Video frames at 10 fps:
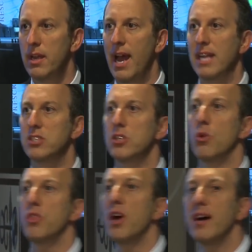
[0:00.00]
And
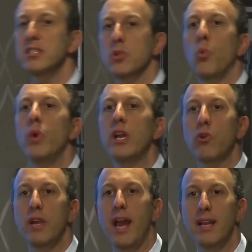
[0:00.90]
so thus, we
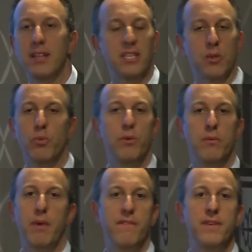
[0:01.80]
created this,
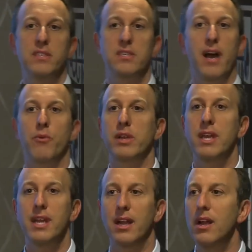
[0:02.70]
and my Vince and I were
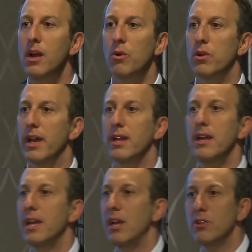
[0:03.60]
kidding. We're like,
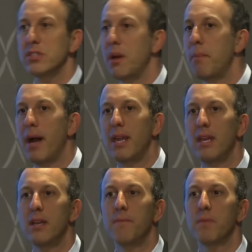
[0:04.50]
either
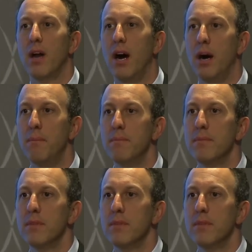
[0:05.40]
somebody's going